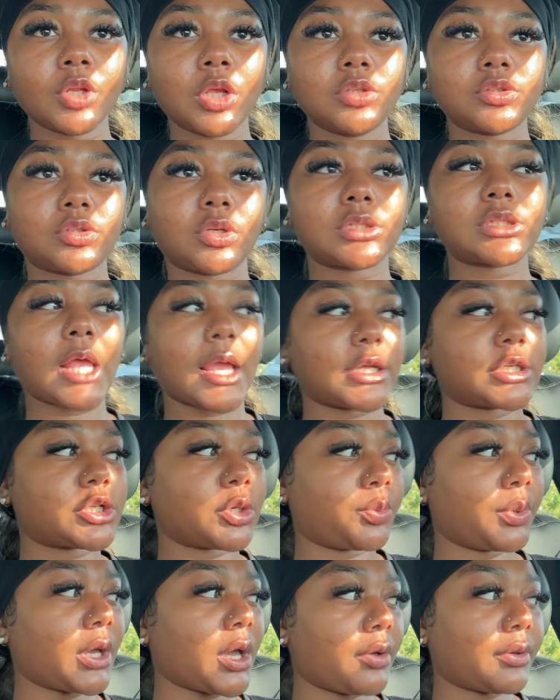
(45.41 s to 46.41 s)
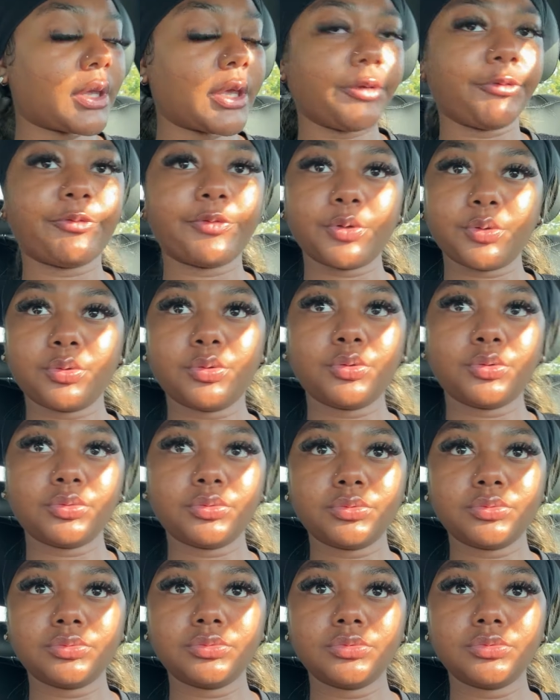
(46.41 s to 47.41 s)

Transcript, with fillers: so it's like should we go get food